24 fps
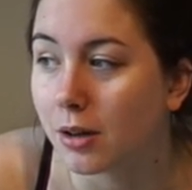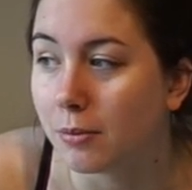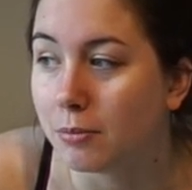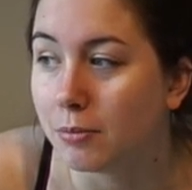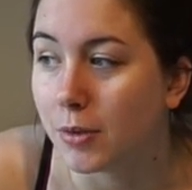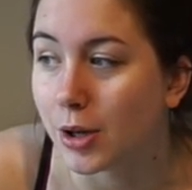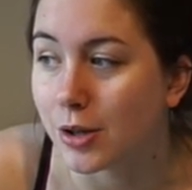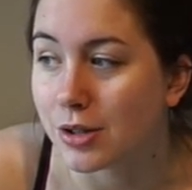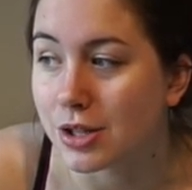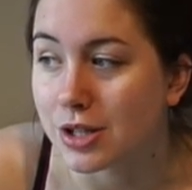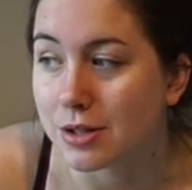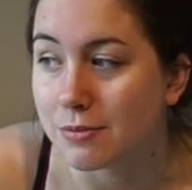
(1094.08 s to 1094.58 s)

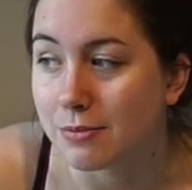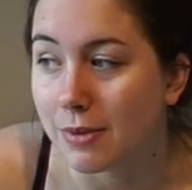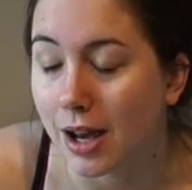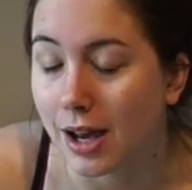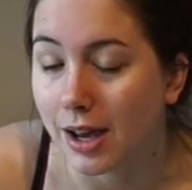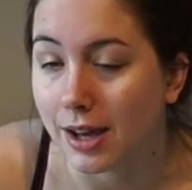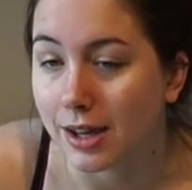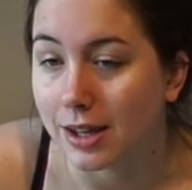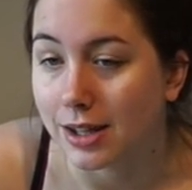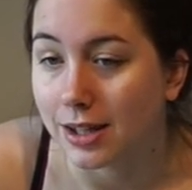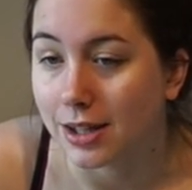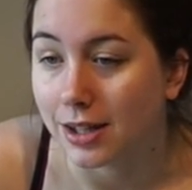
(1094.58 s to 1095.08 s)
Most of
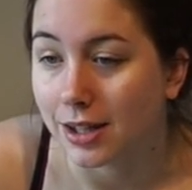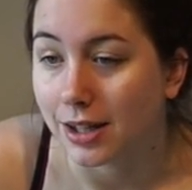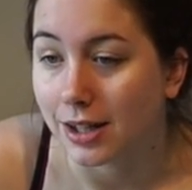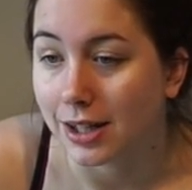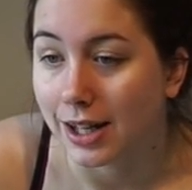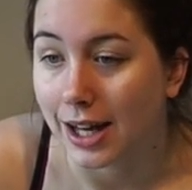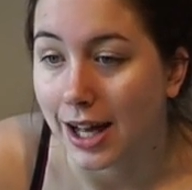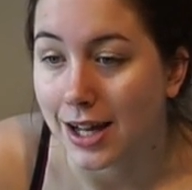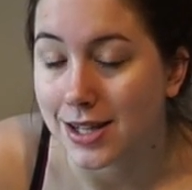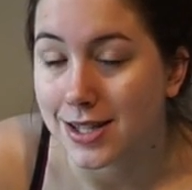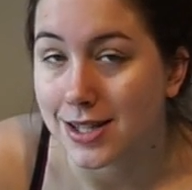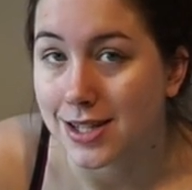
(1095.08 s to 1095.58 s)
my
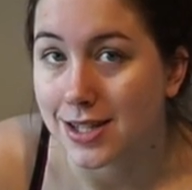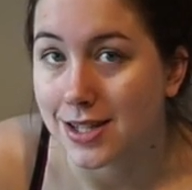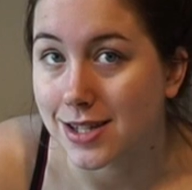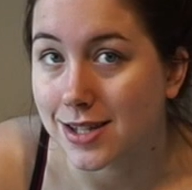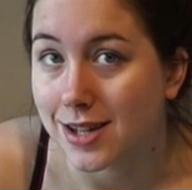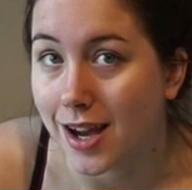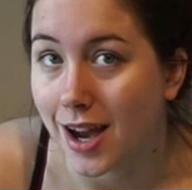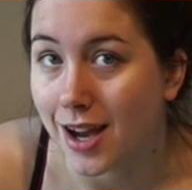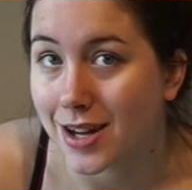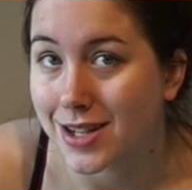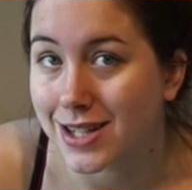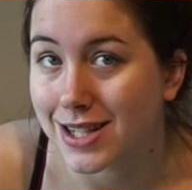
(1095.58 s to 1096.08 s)
classes
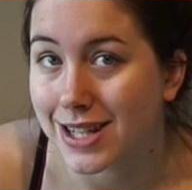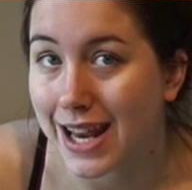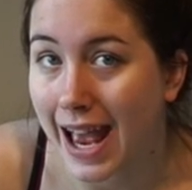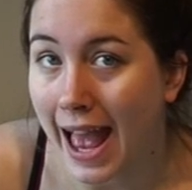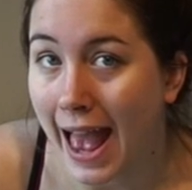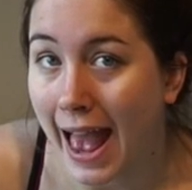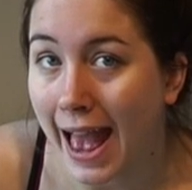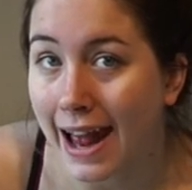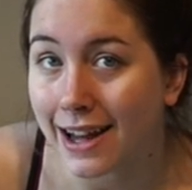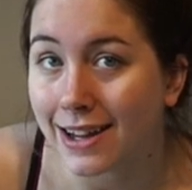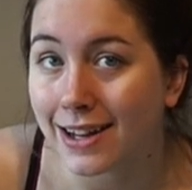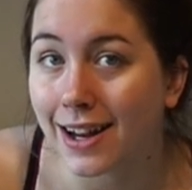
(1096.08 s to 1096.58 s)
start at
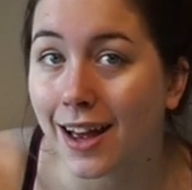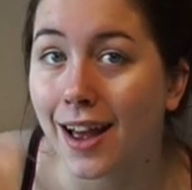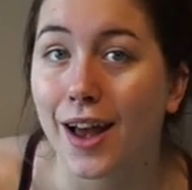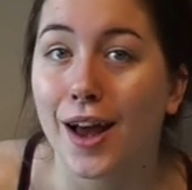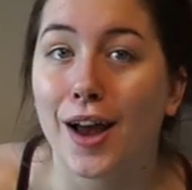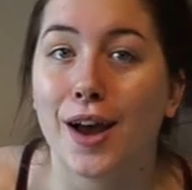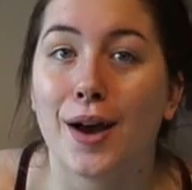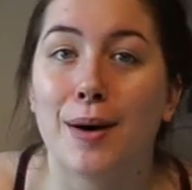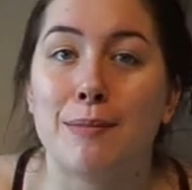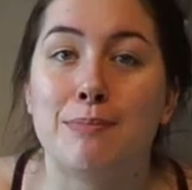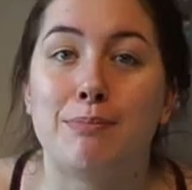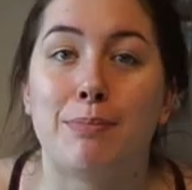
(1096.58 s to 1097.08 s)
10,
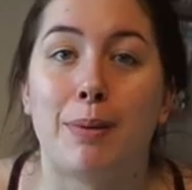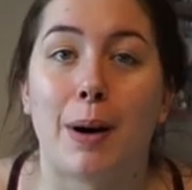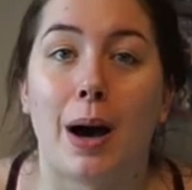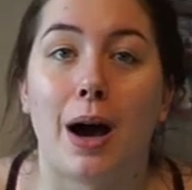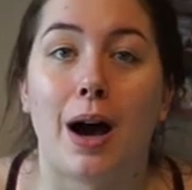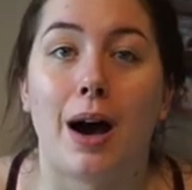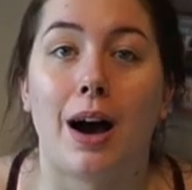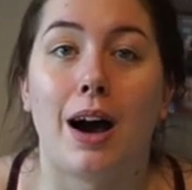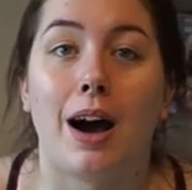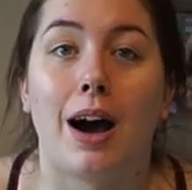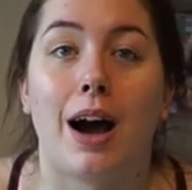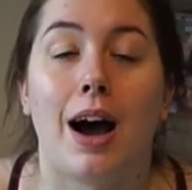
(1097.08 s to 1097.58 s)

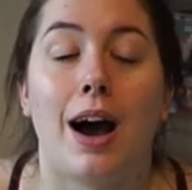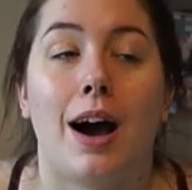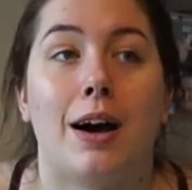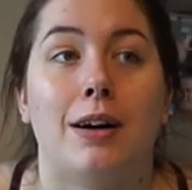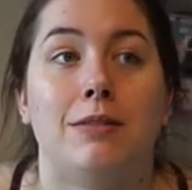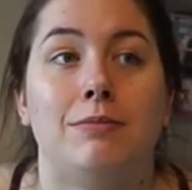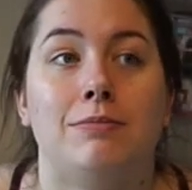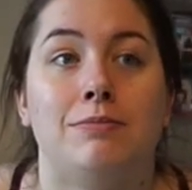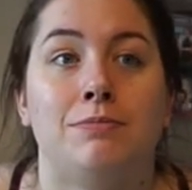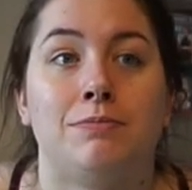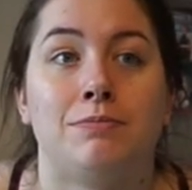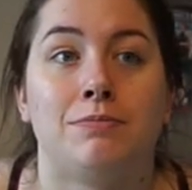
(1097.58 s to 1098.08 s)
but
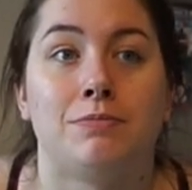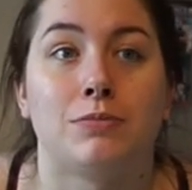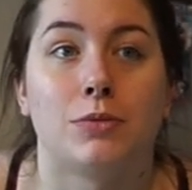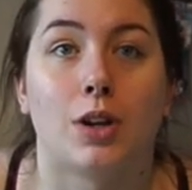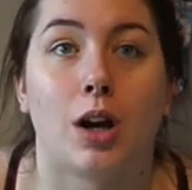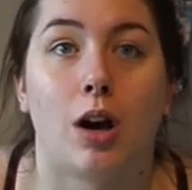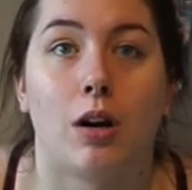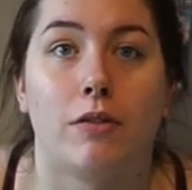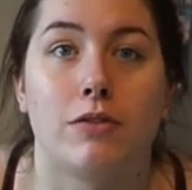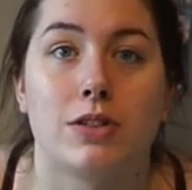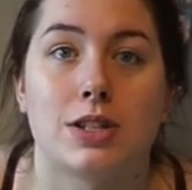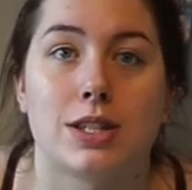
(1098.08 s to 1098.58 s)

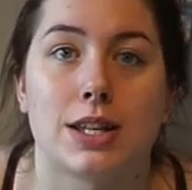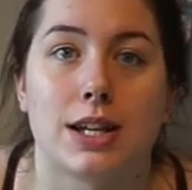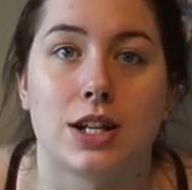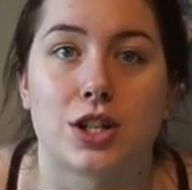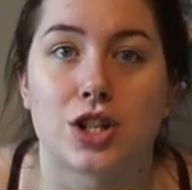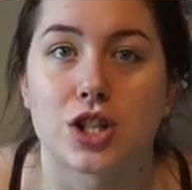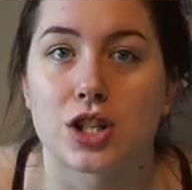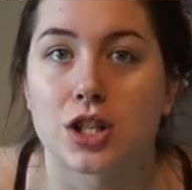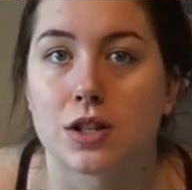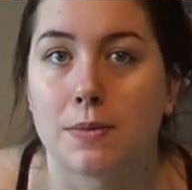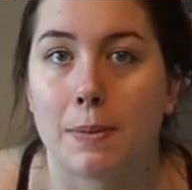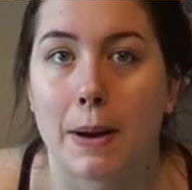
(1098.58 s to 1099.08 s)
obviously it
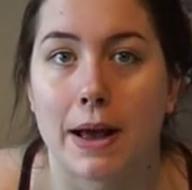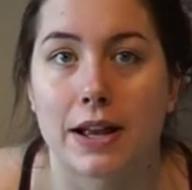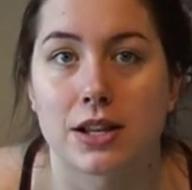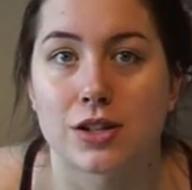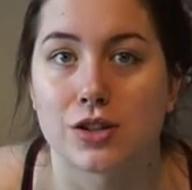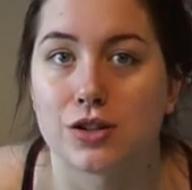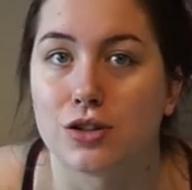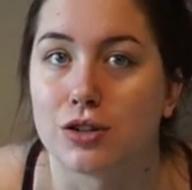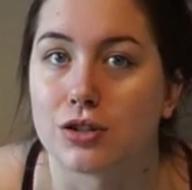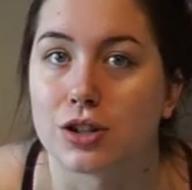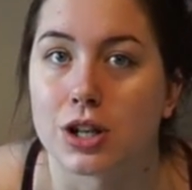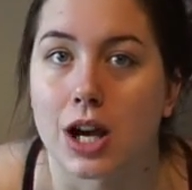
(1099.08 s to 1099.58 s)
just depends
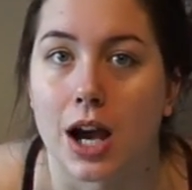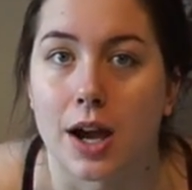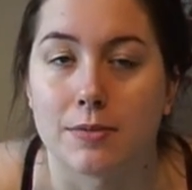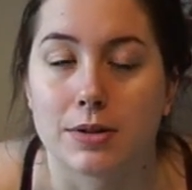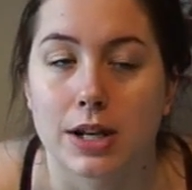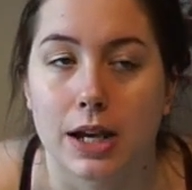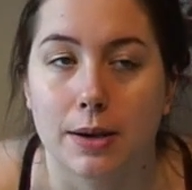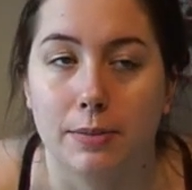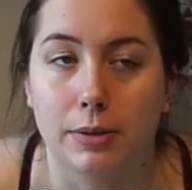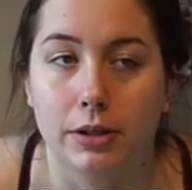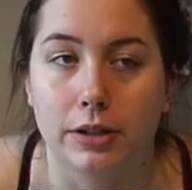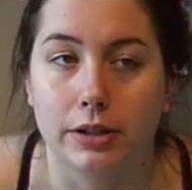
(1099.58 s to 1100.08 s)
on your
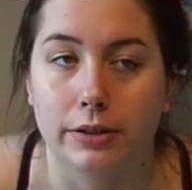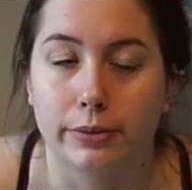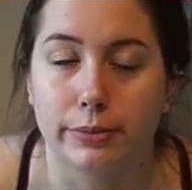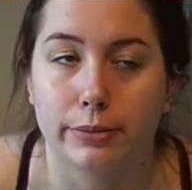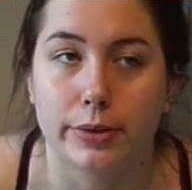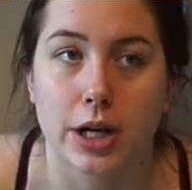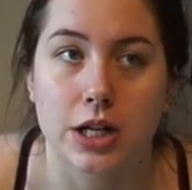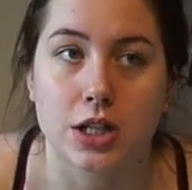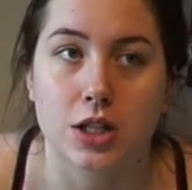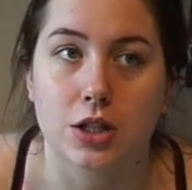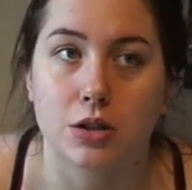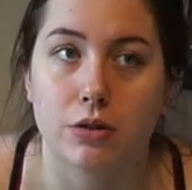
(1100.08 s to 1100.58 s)
timetable.
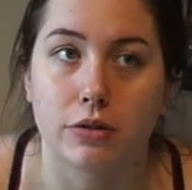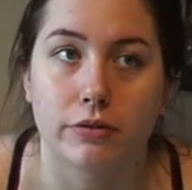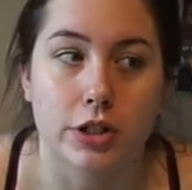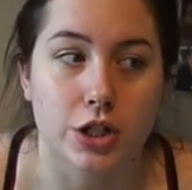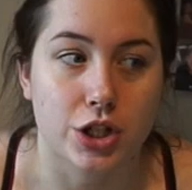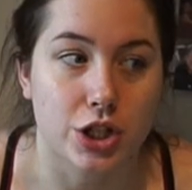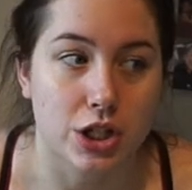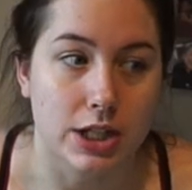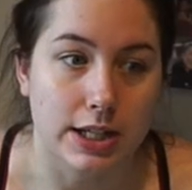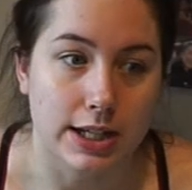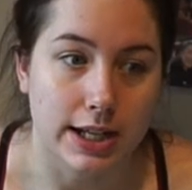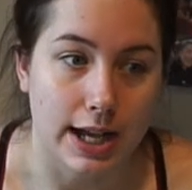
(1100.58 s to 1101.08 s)
When you
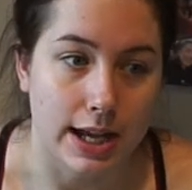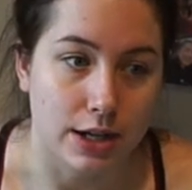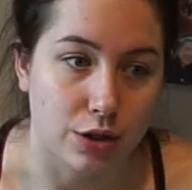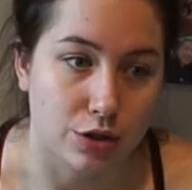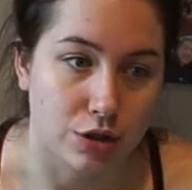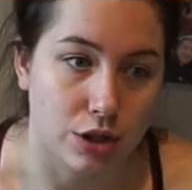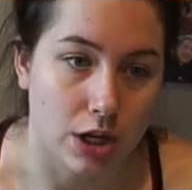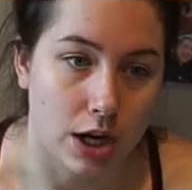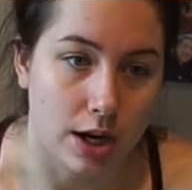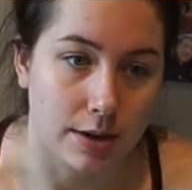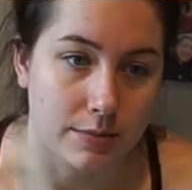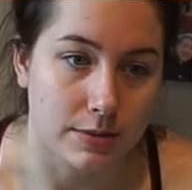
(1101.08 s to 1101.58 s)
originally get your
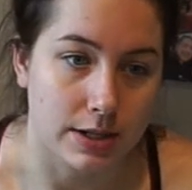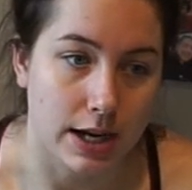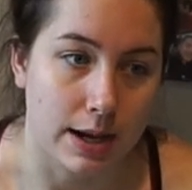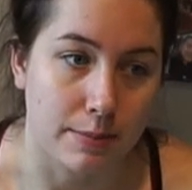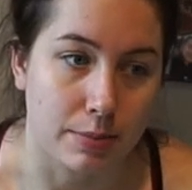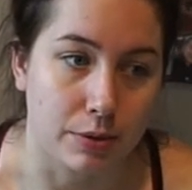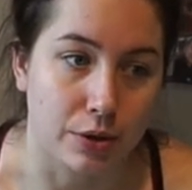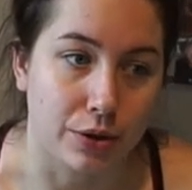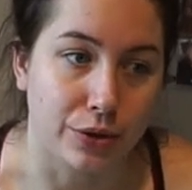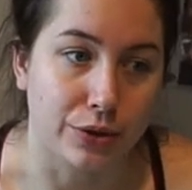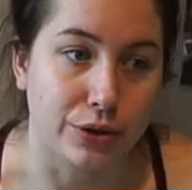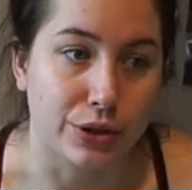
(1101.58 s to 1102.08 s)

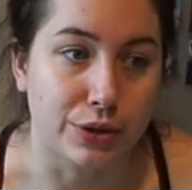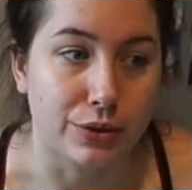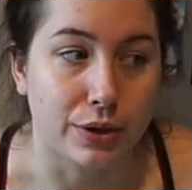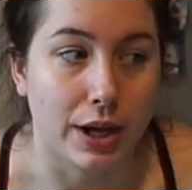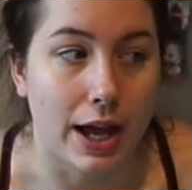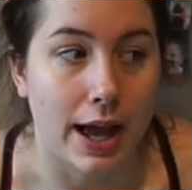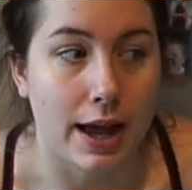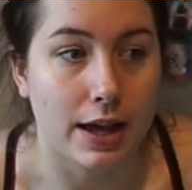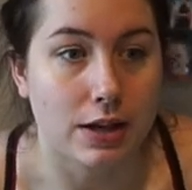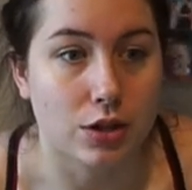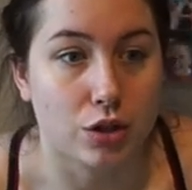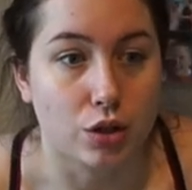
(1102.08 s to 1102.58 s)
timetable, you
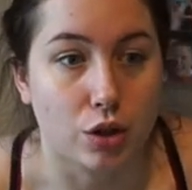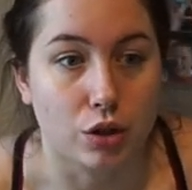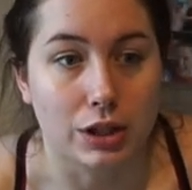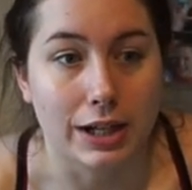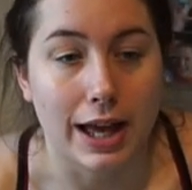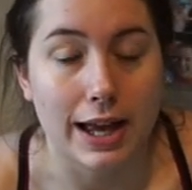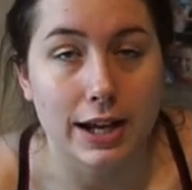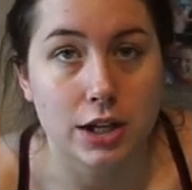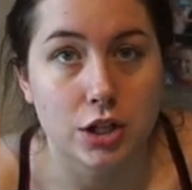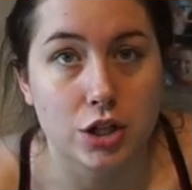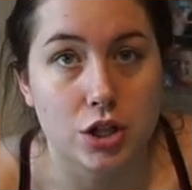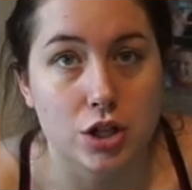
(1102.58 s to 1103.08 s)
get your
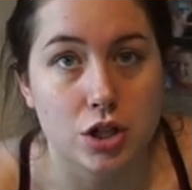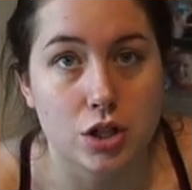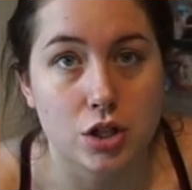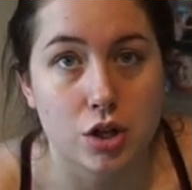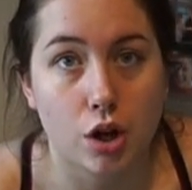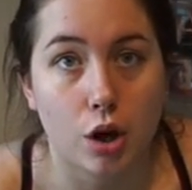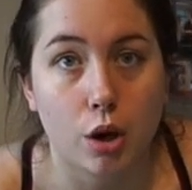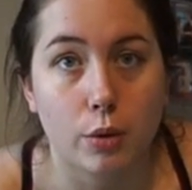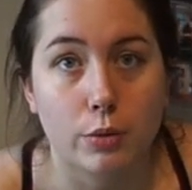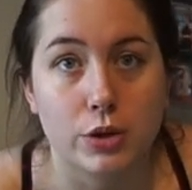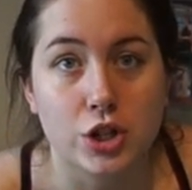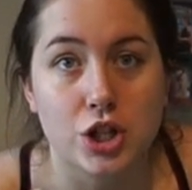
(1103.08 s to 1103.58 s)
lecture
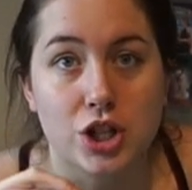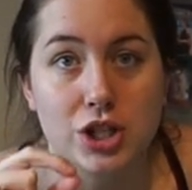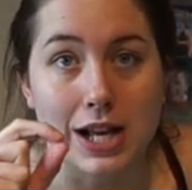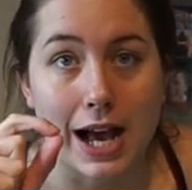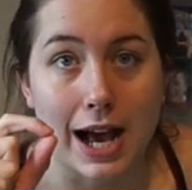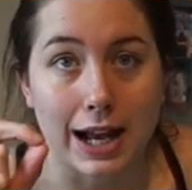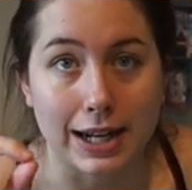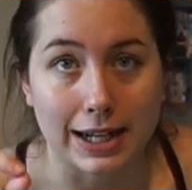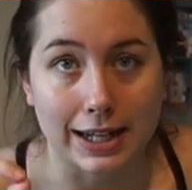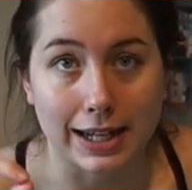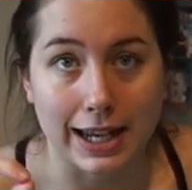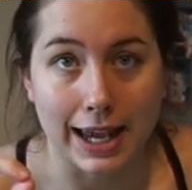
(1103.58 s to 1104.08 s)
slot, which is
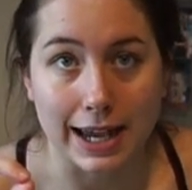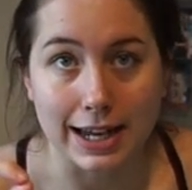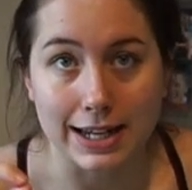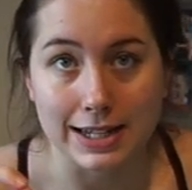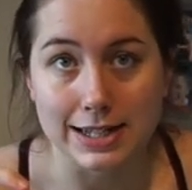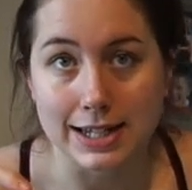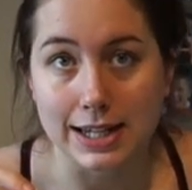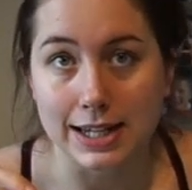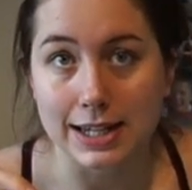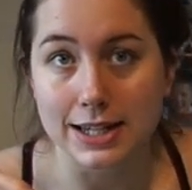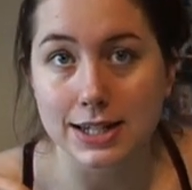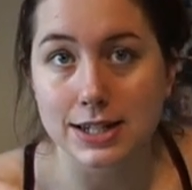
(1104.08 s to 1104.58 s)

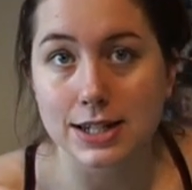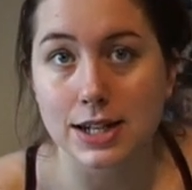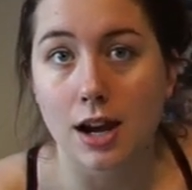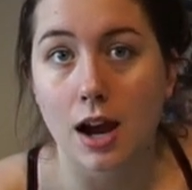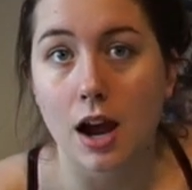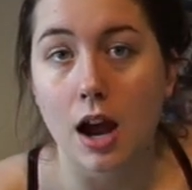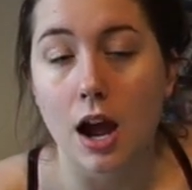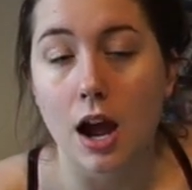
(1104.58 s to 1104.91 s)
allocated,